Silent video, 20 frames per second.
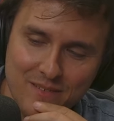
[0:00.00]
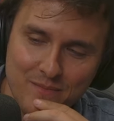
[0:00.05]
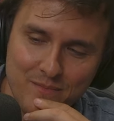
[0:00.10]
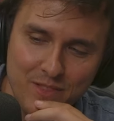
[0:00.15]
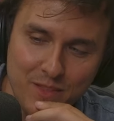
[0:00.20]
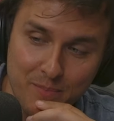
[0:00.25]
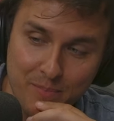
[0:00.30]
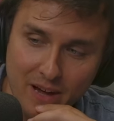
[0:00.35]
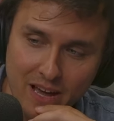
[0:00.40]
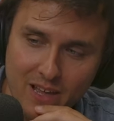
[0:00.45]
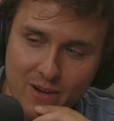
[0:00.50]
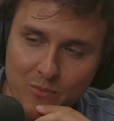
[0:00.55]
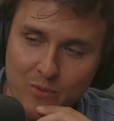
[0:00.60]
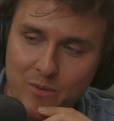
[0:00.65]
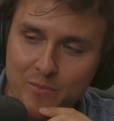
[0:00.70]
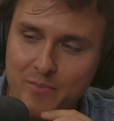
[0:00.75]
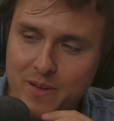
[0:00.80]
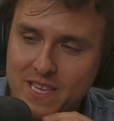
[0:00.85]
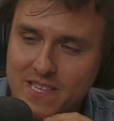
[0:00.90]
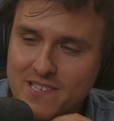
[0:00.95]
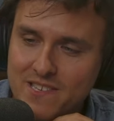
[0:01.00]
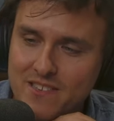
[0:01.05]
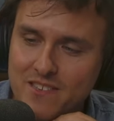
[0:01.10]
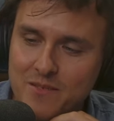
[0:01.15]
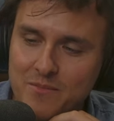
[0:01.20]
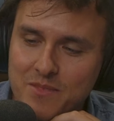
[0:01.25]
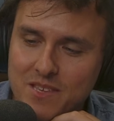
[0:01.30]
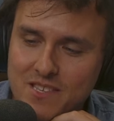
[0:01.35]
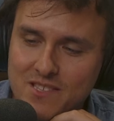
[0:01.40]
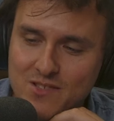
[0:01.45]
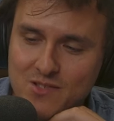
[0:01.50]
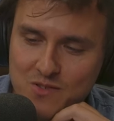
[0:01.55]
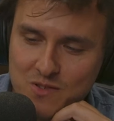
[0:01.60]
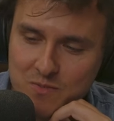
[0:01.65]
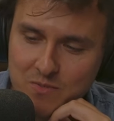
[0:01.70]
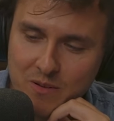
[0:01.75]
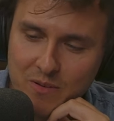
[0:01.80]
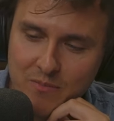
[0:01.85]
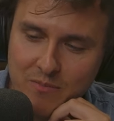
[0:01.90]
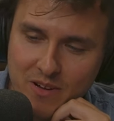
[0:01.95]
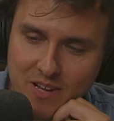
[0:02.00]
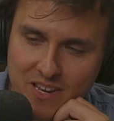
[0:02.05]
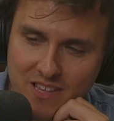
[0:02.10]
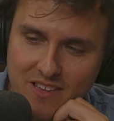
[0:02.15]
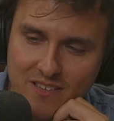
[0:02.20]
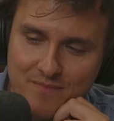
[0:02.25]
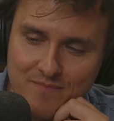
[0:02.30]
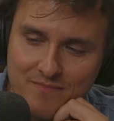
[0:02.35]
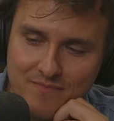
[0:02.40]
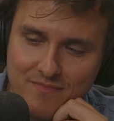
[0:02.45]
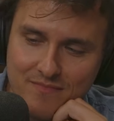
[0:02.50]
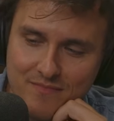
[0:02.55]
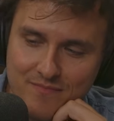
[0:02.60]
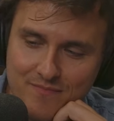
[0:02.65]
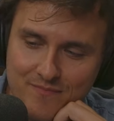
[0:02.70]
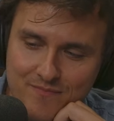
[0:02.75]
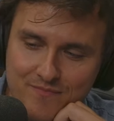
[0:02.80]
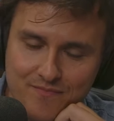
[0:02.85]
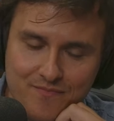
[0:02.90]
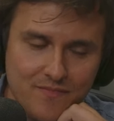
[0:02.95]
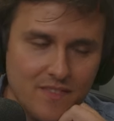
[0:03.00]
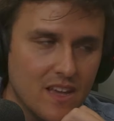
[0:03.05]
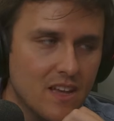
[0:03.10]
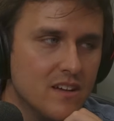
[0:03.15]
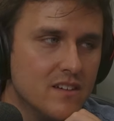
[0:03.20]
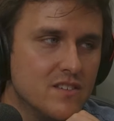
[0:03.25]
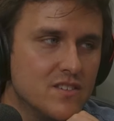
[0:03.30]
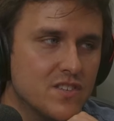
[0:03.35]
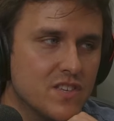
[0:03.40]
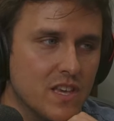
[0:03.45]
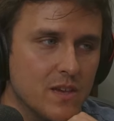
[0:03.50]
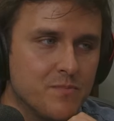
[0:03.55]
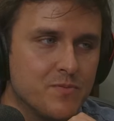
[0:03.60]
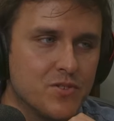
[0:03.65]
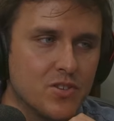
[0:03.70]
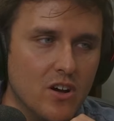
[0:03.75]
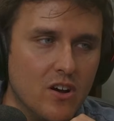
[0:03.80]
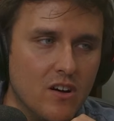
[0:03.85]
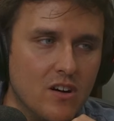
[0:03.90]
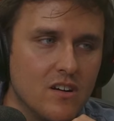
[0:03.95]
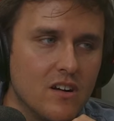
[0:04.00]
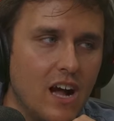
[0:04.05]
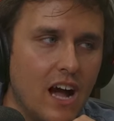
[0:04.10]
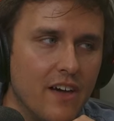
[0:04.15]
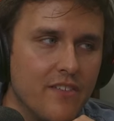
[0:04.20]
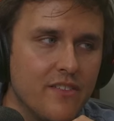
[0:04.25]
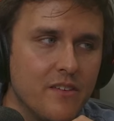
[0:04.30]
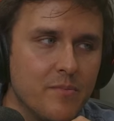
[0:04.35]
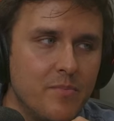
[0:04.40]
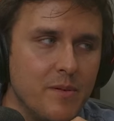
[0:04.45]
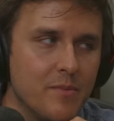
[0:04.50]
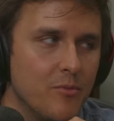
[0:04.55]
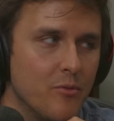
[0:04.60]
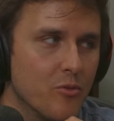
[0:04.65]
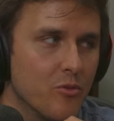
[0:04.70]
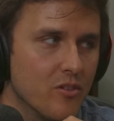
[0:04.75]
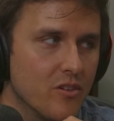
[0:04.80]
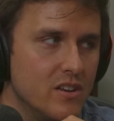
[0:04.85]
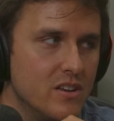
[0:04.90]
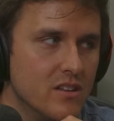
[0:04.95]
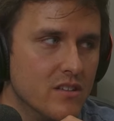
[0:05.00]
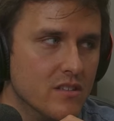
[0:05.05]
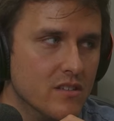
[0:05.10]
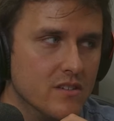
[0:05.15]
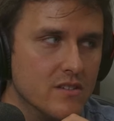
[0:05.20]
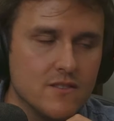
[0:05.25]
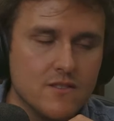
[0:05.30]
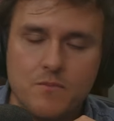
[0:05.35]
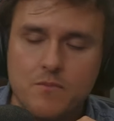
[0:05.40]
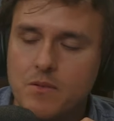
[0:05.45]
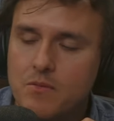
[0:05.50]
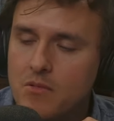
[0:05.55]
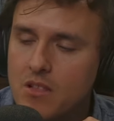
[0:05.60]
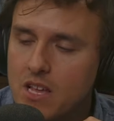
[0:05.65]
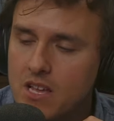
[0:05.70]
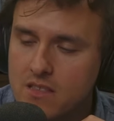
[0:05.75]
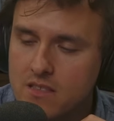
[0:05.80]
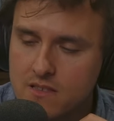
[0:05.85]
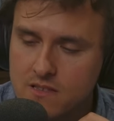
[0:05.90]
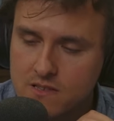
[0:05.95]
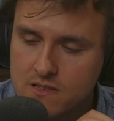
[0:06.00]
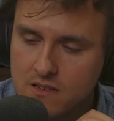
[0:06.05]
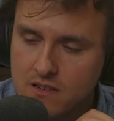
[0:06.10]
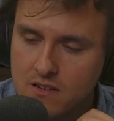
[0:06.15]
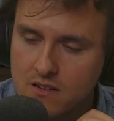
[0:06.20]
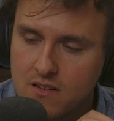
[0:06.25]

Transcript: The bottom one basically means you spent money. Skip song. I think people were into this. People like this song.